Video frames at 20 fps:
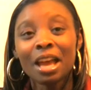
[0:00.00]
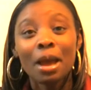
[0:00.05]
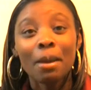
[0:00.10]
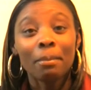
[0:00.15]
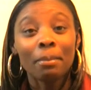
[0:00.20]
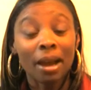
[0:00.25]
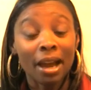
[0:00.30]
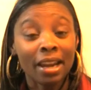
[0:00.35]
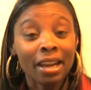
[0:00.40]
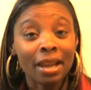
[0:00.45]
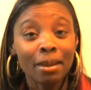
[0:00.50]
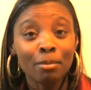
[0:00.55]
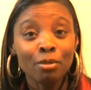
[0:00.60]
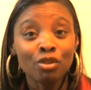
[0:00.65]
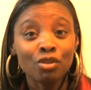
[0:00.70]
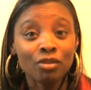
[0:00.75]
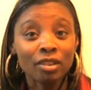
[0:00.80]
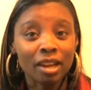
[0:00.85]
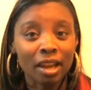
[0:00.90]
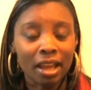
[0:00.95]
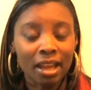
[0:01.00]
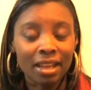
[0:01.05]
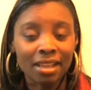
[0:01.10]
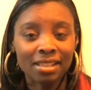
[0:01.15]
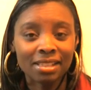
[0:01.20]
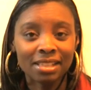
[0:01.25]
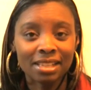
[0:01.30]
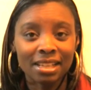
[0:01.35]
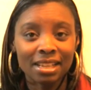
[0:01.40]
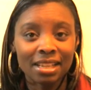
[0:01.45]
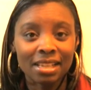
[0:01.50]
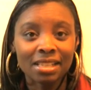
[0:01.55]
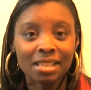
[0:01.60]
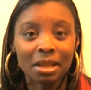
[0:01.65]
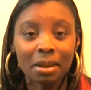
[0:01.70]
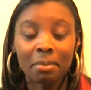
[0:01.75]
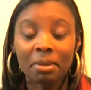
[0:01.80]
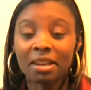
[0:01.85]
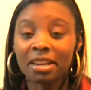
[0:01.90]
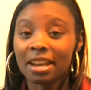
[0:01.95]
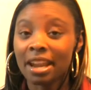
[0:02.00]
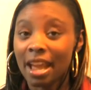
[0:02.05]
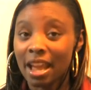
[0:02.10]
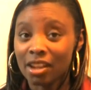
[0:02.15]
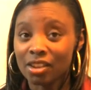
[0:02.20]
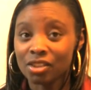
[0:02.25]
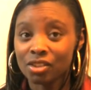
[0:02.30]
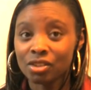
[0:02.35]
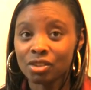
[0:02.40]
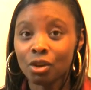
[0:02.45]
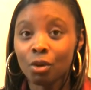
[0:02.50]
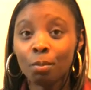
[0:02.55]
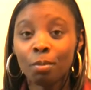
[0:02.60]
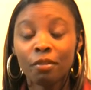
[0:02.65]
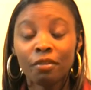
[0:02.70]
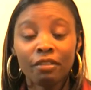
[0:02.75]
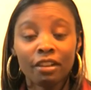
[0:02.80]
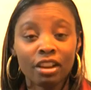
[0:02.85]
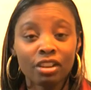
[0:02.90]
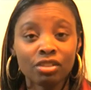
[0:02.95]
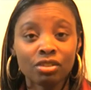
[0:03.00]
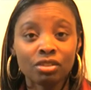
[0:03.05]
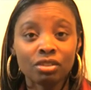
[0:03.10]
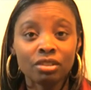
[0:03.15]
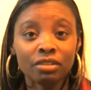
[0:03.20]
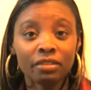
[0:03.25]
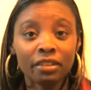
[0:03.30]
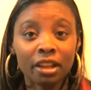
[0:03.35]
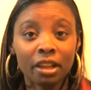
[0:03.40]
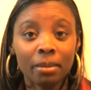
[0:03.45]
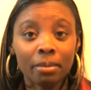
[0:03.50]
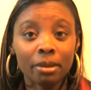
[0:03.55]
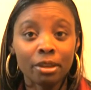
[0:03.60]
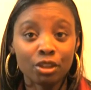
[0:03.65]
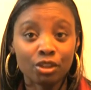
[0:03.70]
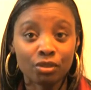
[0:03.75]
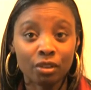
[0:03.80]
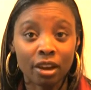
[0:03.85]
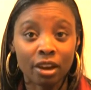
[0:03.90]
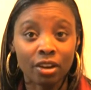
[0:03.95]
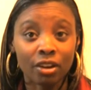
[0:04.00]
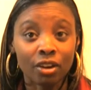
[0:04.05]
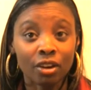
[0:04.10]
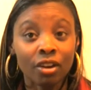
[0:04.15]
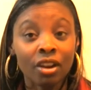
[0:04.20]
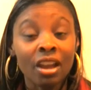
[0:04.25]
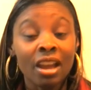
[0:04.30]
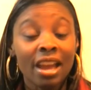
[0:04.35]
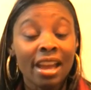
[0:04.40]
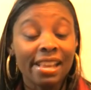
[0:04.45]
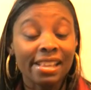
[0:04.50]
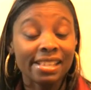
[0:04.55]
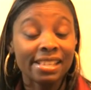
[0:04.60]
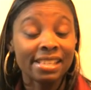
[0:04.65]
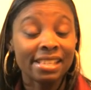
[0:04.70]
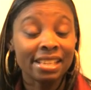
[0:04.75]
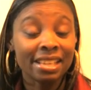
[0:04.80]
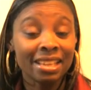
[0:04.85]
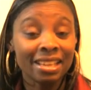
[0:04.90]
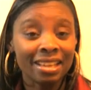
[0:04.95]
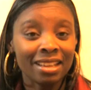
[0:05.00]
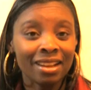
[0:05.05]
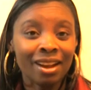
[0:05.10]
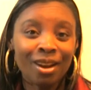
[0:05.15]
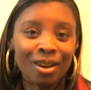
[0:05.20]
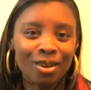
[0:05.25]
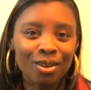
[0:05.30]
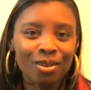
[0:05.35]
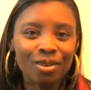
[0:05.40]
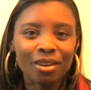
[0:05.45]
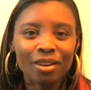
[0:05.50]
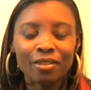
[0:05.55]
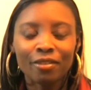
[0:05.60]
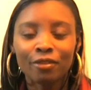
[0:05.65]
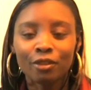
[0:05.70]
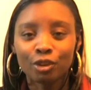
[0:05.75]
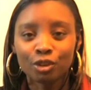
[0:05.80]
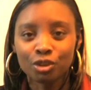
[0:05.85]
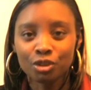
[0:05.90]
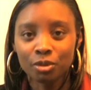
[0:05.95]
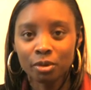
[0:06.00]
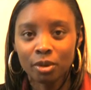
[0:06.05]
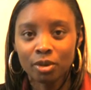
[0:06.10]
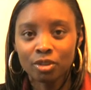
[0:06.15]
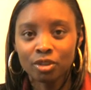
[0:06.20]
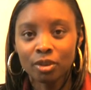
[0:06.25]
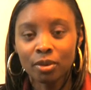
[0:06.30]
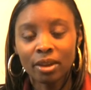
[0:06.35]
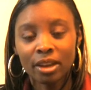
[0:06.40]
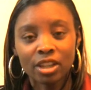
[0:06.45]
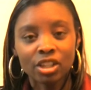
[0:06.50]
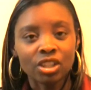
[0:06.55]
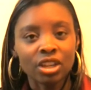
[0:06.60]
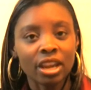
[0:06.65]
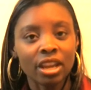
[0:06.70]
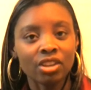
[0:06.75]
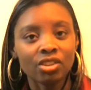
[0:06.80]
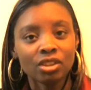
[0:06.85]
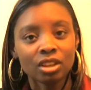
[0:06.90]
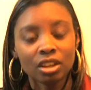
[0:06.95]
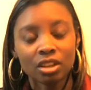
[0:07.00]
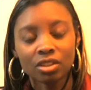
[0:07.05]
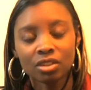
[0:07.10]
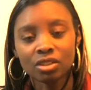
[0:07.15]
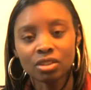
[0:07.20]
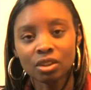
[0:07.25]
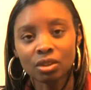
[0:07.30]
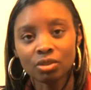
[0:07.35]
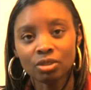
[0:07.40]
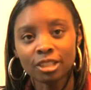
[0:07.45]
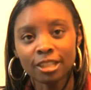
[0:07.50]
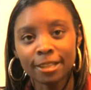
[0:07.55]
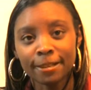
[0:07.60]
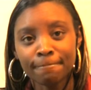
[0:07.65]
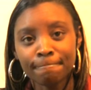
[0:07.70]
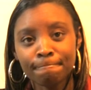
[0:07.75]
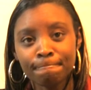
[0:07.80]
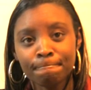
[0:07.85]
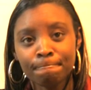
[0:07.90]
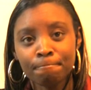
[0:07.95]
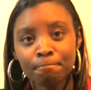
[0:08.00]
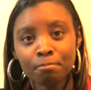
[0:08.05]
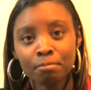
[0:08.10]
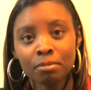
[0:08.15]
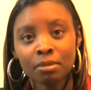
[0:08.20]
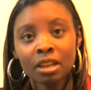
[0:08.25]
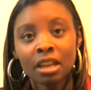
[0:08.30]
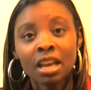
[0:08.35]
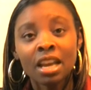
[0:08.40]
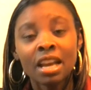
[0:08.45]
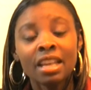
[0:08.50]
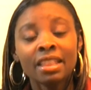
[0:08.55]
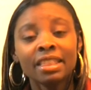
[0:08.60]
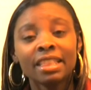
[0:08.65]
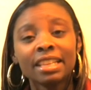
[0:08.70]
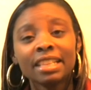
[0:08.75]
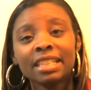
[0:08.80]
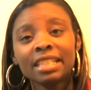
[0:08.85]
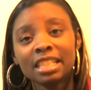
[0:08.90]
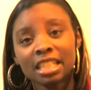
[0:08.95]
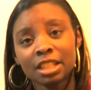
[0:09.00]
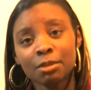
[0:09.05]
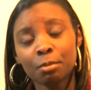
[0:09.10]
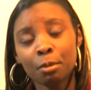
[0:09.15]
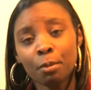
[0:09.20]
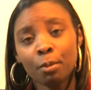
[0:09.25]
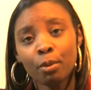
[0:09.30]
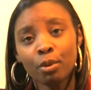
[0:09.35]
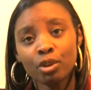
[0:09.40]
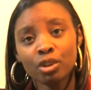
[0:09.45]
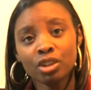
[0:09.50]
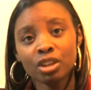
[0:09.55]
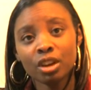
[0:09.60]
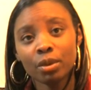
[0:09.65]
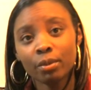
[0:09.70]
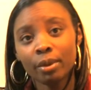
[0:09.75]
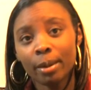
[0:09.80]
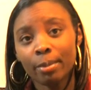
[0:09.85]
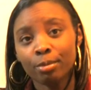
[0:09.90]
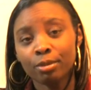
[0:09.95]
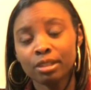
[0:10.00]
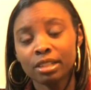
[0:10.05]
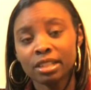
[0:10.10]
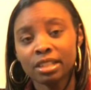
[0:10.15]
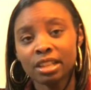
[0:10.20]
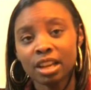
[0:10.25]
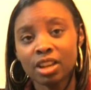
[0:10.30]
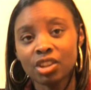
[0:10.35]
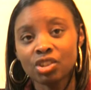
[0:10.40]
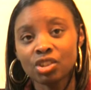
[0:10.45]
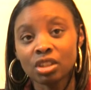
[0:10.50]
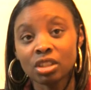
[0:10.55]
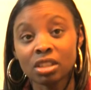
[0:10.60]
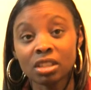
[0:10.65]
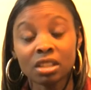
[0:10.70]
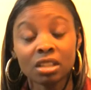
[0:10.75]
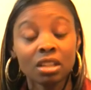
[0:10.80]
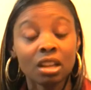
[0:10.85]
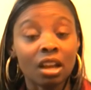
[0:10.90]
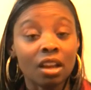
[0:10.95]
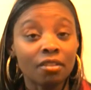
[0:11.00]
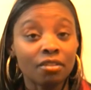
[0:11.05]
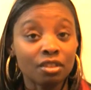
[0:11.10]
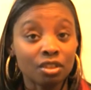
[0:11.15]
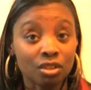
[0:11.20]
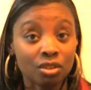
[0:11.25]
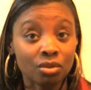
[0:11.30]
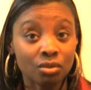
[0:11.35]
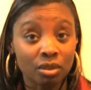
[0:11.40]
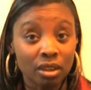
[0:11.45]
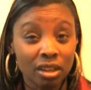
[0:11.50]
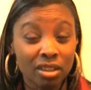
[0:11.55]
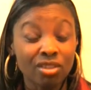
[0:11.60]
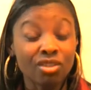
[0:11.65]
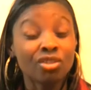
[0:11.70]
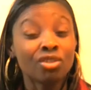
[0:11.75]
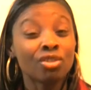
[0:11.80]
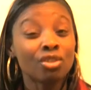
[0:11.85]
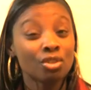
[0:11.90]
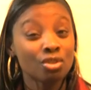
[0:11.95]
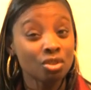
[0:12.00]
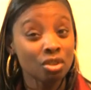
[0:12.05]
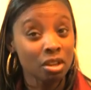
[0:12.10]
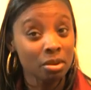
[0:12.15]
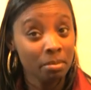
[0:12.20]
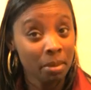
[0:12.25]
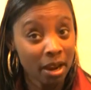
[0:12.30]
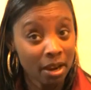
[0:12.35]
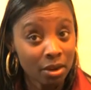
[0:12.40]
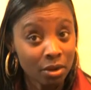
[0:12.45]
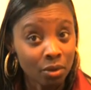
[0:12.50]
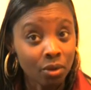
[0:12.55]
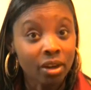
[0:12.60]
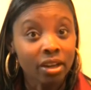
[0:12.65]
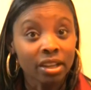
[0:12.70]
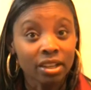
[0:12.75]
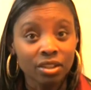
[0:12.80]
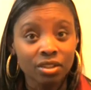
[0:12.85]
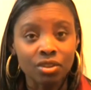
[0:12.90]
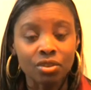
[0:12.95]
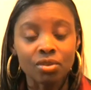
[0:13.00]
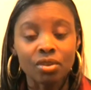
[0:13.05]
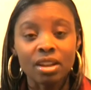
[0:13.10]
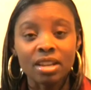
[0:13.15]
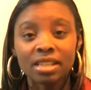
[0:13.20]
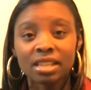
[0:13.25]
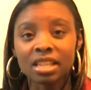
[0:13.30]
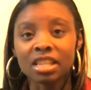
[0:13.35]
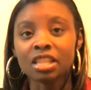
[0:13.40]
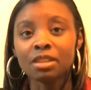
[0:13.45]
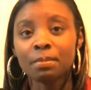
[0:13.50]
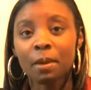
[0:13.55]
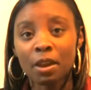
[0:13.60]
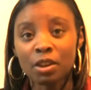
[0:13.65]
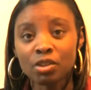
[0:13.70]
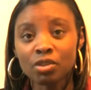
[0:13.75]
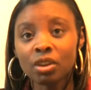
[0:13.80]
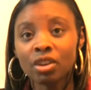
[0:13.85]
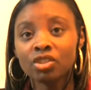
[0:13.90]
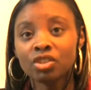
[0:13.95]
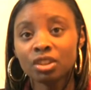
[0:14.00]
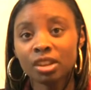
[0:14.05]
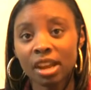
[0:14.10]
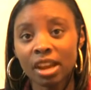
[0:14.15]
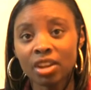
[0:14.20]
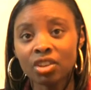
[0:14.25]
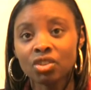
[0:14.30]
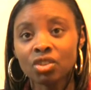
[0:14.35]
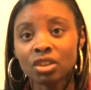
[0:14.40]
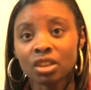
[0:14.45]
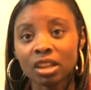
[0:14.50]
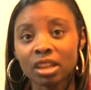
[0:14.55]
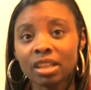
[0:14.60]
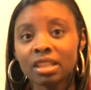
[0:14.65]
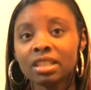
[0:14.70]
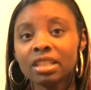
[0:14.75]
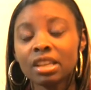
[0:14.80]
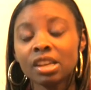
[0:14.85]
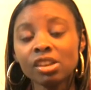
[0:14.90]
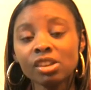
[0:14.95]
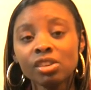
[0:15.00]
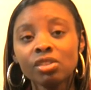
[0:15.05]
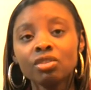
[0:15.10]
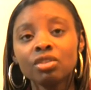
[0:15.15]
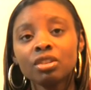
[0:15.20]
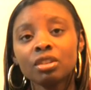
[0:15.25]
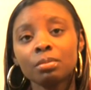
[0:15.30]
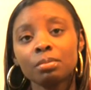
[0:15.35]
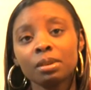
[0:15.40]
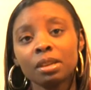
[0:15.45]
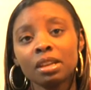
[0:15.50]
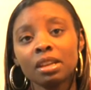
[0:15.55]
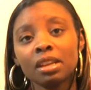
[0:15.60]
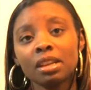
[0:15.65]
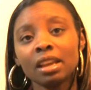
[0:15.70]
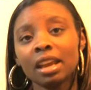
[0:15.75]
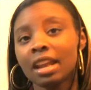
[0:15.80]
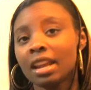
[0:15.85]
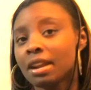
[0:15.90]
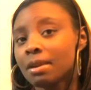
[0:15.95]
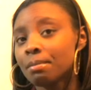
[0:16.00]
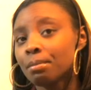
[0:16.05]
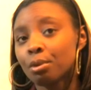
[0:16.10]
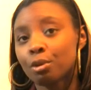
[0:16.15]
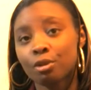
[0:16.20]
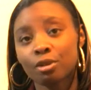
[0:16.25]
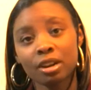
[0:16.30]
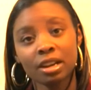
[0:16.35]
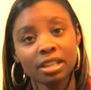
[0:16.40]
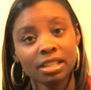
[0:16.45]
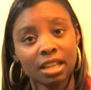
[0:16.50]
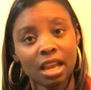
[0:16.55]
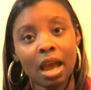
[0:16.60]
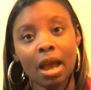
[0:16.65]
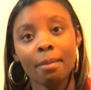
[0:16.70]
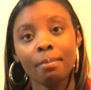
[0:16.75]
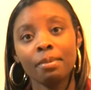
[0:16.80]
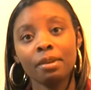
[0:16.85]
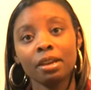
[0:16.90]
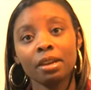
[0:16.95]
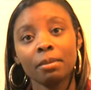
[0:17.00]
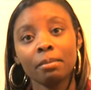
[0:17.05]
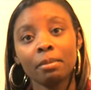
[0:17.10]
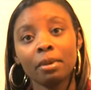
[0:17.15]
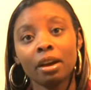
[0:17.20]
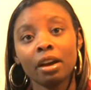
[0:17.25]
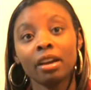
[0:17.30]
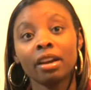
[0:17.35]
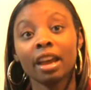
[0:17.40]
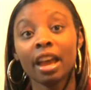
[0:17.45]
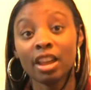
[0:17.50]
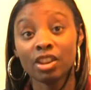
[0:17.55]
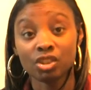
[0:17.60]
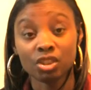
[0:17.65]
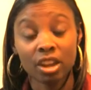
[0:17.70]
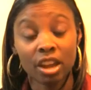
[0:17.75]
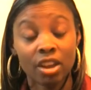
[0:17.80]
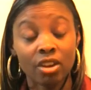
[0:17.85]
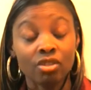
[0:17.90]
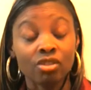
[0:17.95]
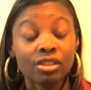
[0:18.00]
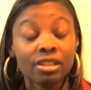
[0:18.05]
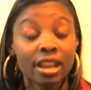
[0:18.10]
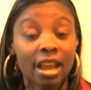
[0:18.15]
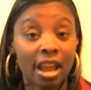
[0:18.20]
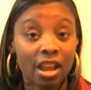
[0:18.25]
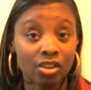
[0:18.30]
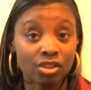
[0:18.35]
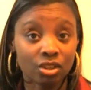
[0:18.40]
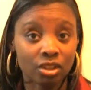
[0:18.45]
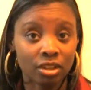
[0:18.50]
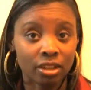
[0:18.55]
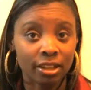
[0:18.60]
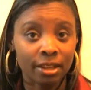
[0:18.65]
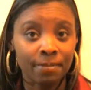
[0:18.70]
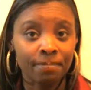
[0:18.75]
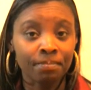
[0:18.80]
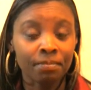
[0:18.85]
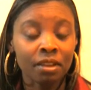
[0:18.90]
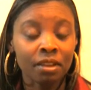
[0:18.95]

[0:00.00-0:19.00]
My name is Renee Aziz. I'm a National Professional Development Trainer and CEO of Virtuoso Education Consulting. The disproportionate representation of students, usually minority students, in special education continues to be an important topic among educators nationally.